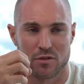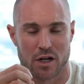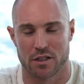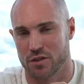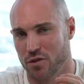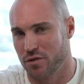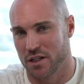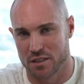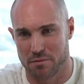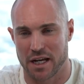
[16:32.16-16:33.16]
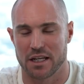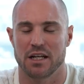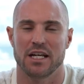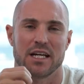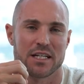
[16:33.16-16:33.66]
trying to do things
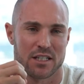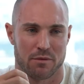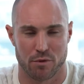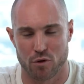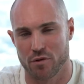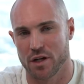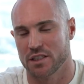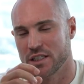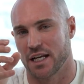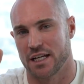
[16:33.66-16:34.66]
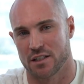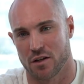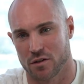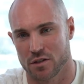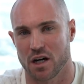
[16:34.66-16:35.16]
manually. It's laborious, it takes a
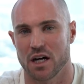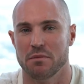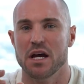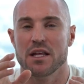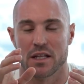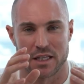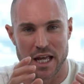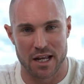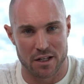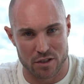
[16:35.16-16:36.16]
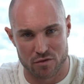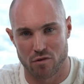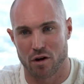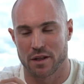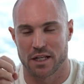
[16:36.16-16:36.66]
long time, the data's
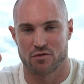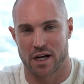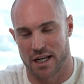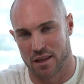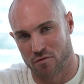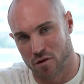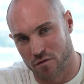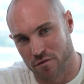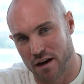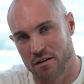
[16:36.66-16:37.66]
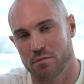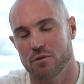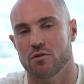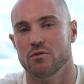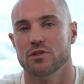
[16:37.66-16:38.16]
wrong, they're tracking the wrong variables,
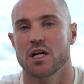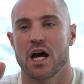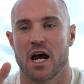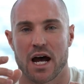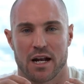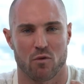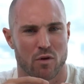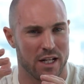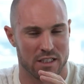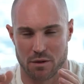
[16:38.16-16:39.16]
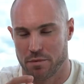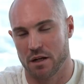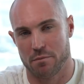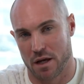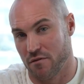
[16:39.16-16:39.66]
and it all ends up in
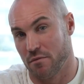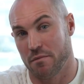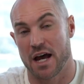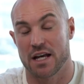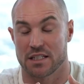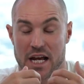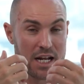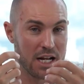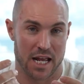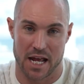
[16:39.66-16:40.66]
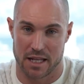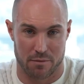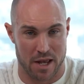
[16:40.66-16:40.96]
a bit of a mess. And again, they're